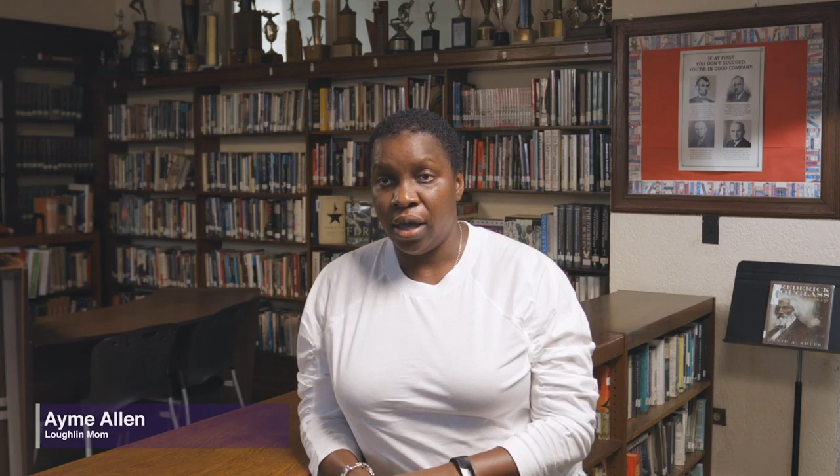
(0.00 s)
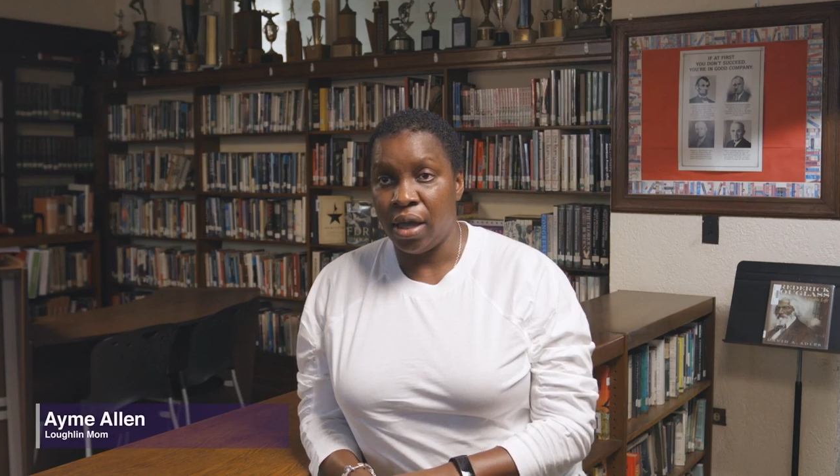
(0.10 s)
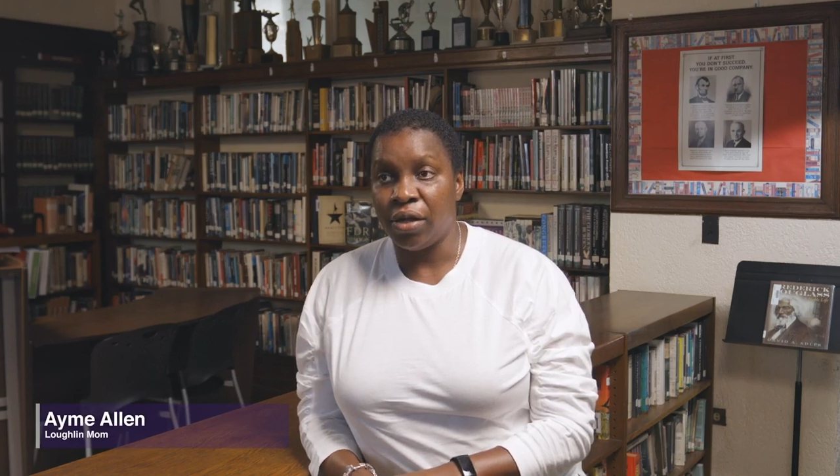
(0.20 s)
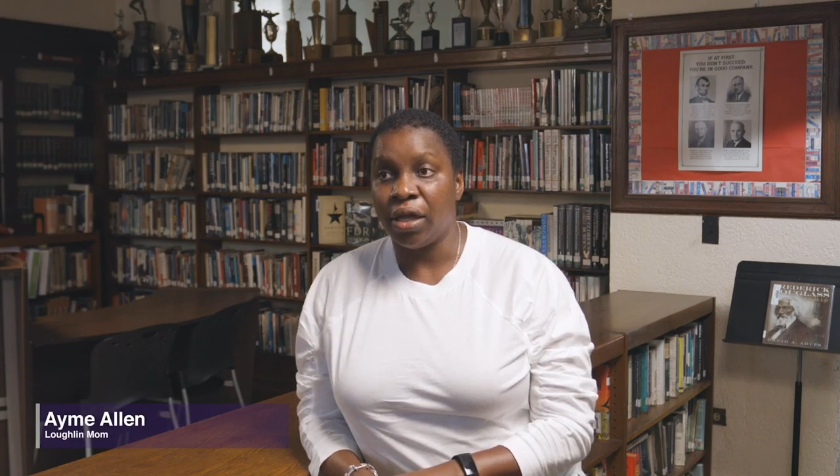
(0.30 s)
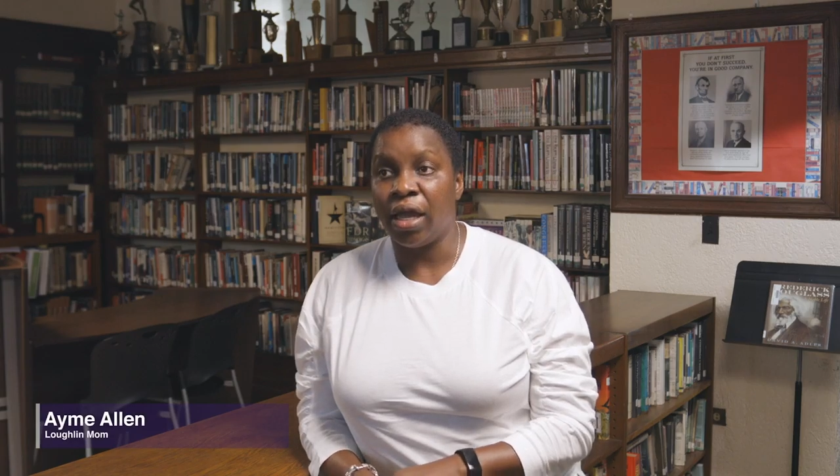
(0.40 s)

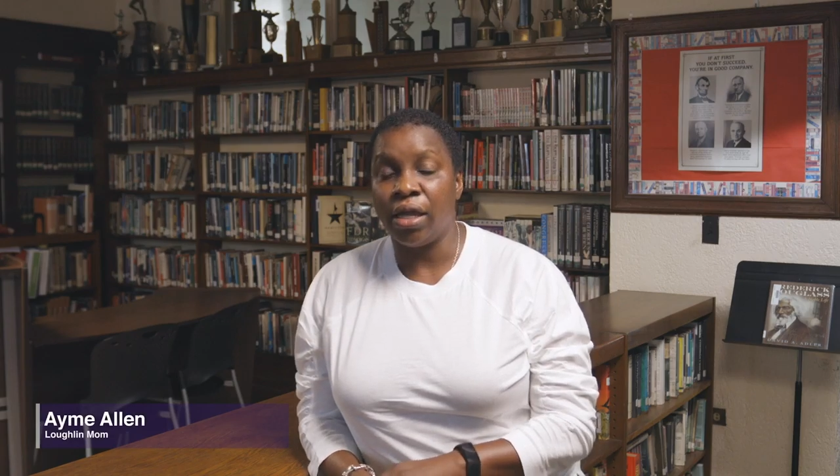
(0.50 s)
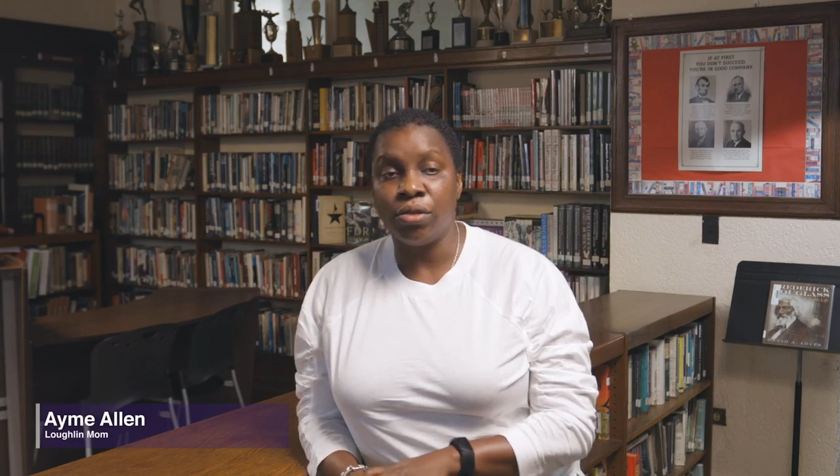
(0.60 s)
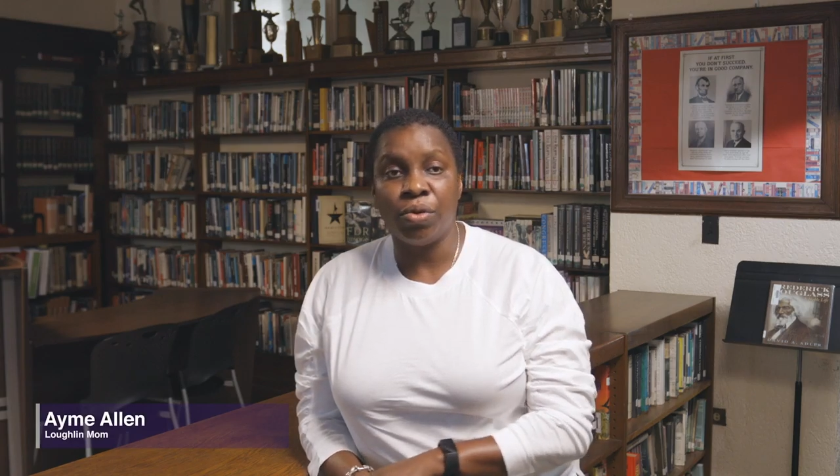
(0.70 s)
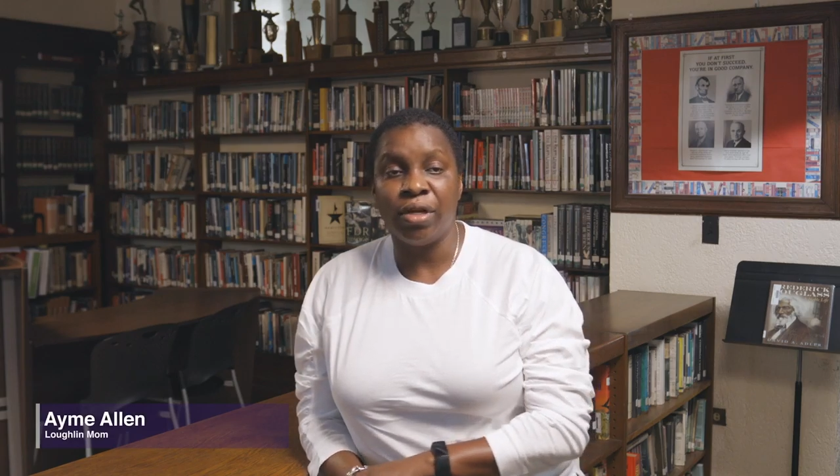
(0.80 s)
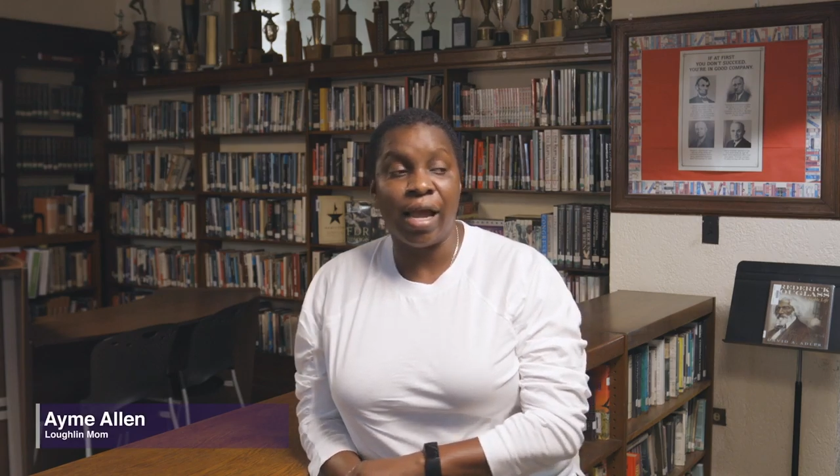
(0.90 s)
The kids
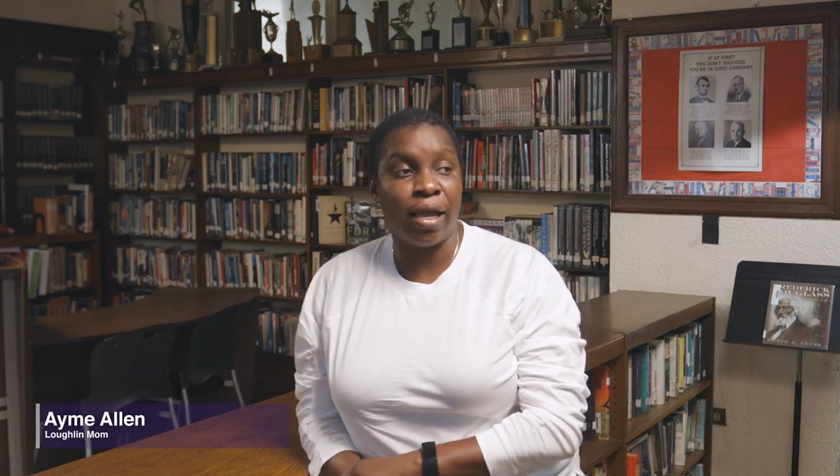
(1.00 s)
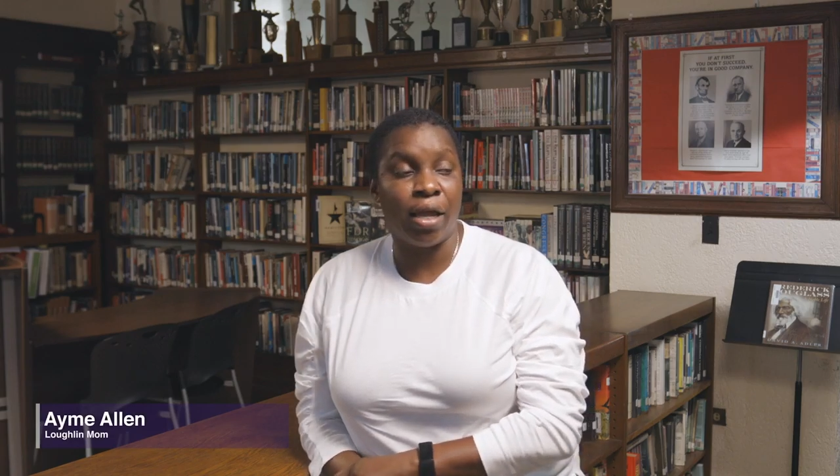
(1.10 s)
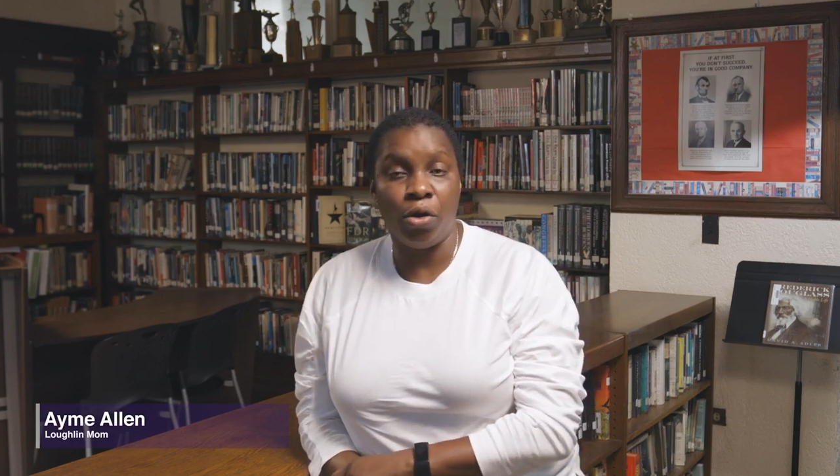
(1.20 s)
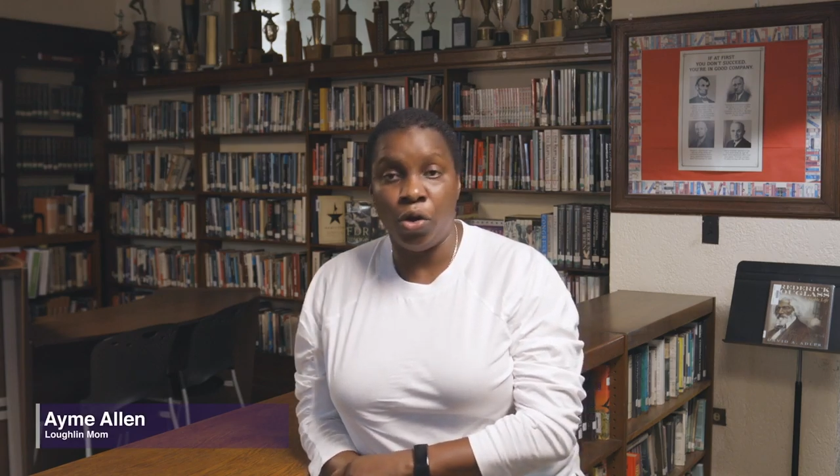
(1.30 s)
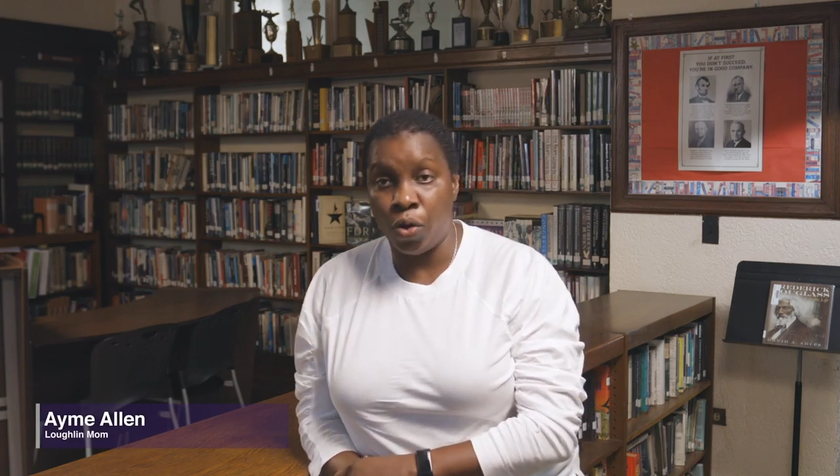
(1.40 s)
will not get
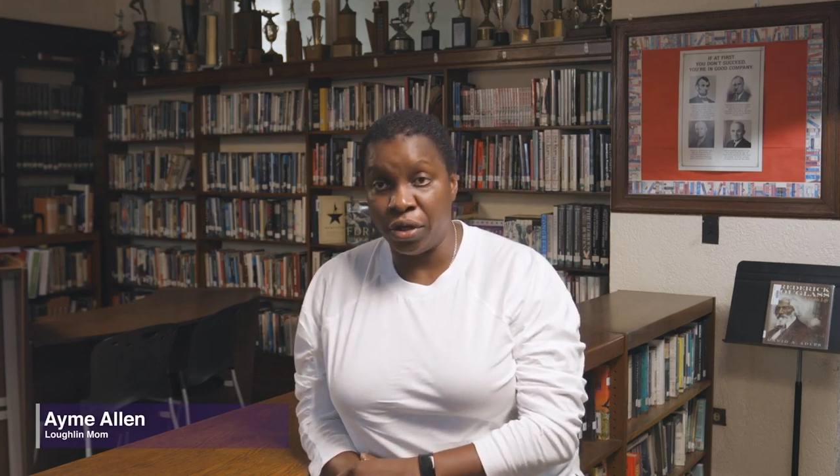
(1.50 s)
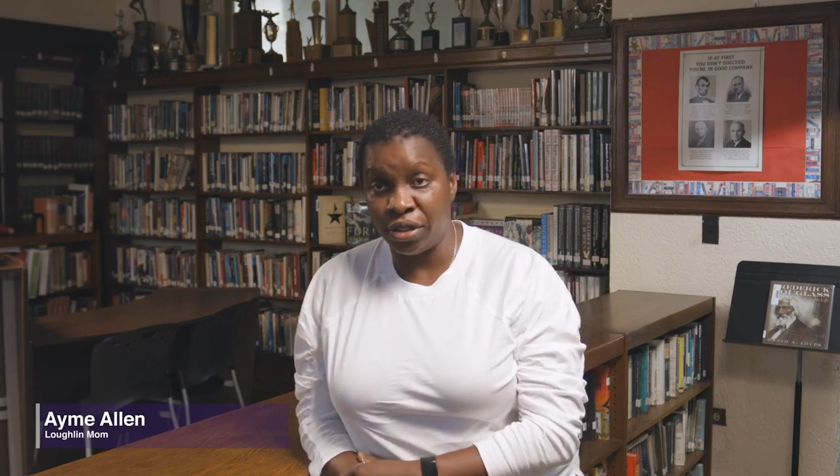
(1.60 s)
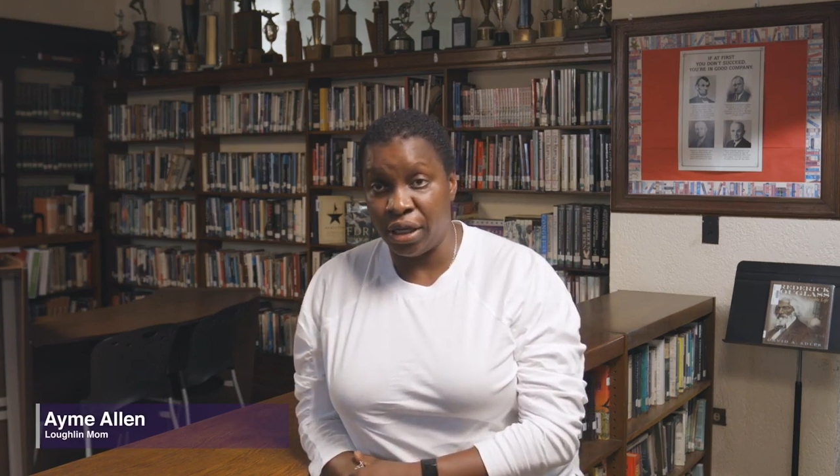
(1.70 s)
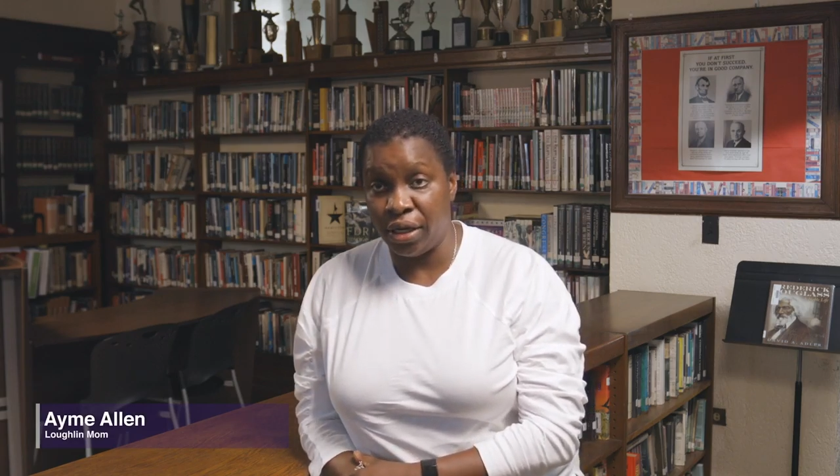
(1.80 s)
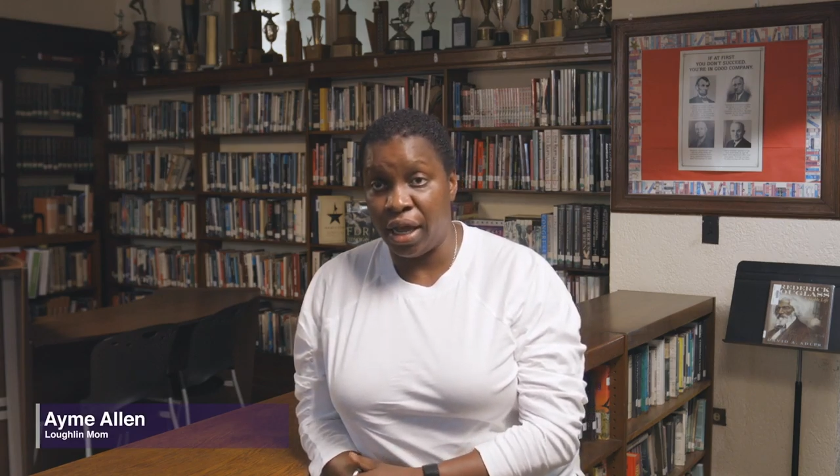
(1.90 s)
lost
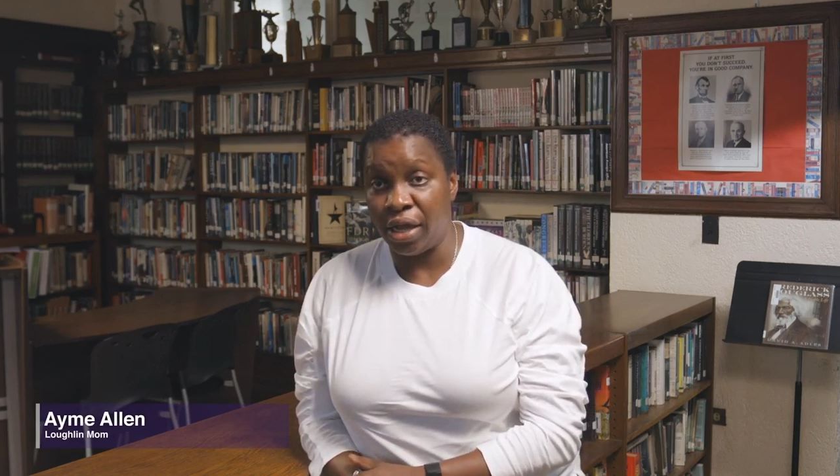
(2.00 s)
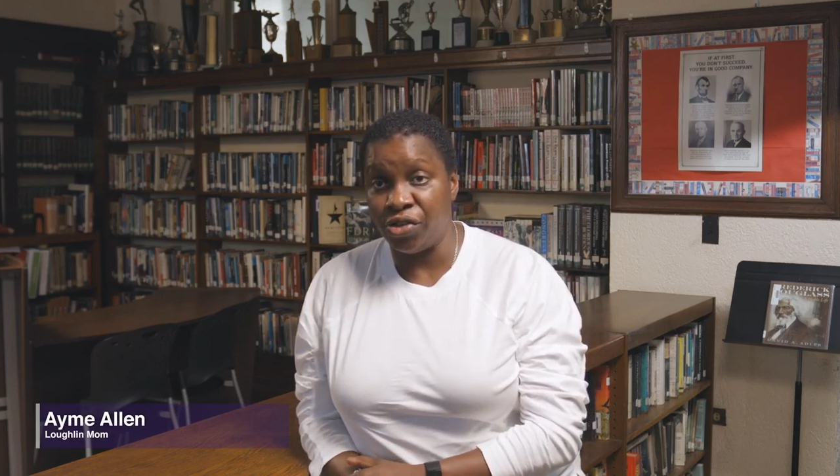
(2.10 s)
in their